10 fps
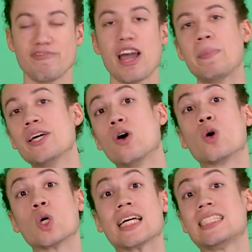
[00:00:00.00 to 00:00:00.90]
Family
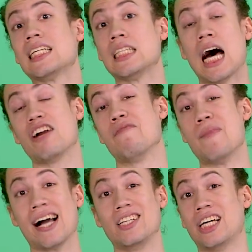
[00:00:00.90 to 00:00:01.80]
horror gets a lot of
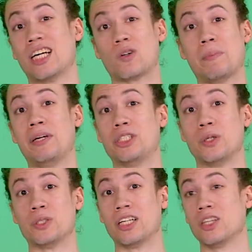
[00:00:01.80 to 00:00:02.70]
mileage out of creepy
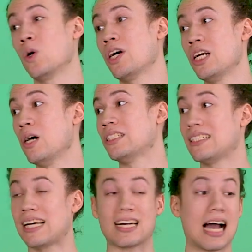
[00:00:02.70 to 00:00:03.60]
children, and Lord knows the
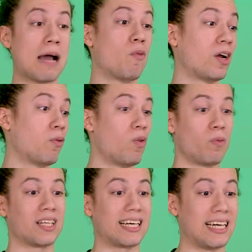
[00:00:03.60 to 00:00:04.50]
second I'm one on one
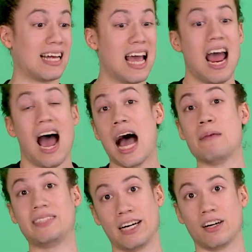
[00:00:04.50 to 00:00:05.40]
with a kid,
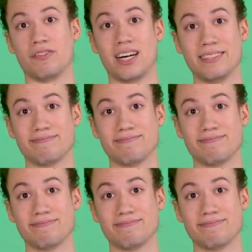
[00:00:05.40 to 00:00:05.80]
I'm terrified.